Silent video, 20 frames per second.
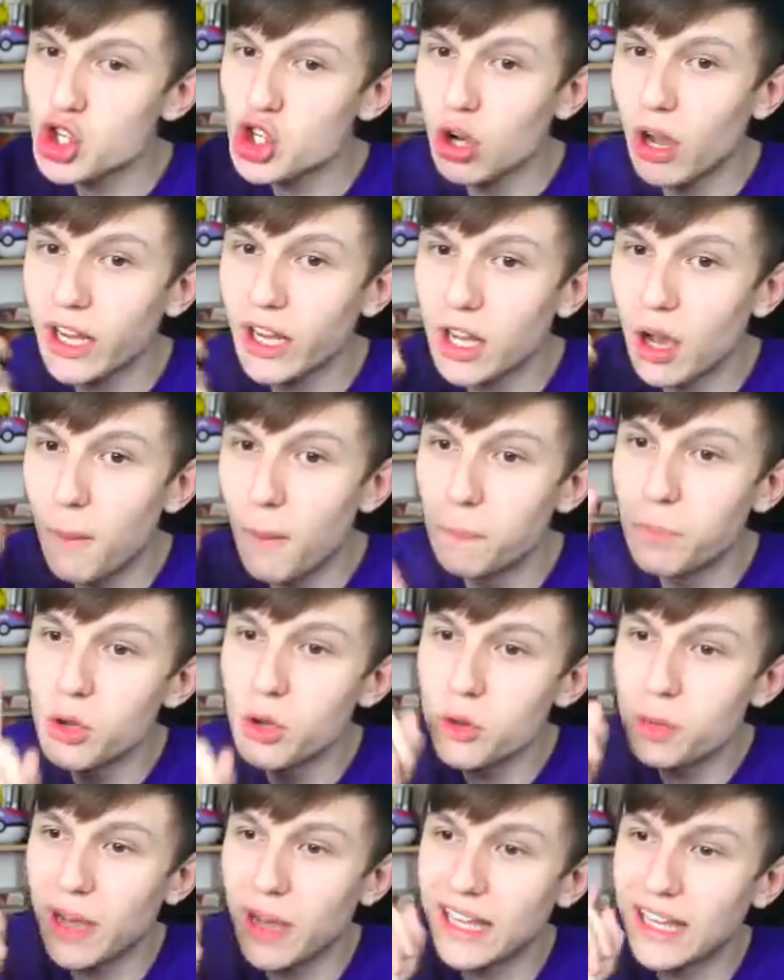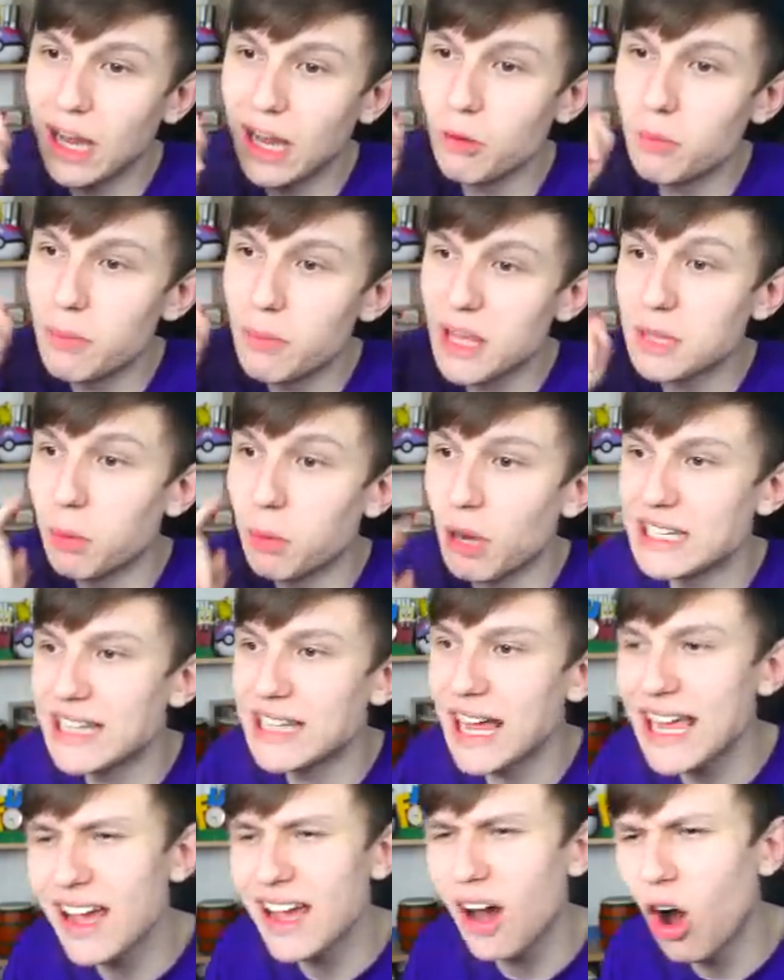Striker and Mbappe. That would make my
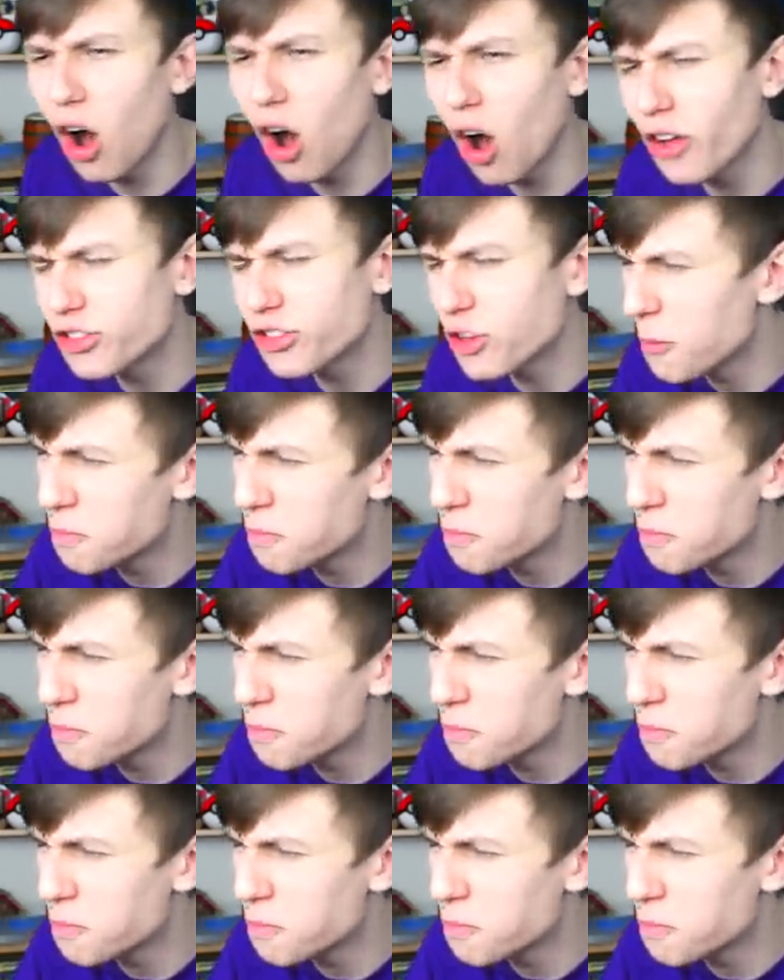day. Oh, De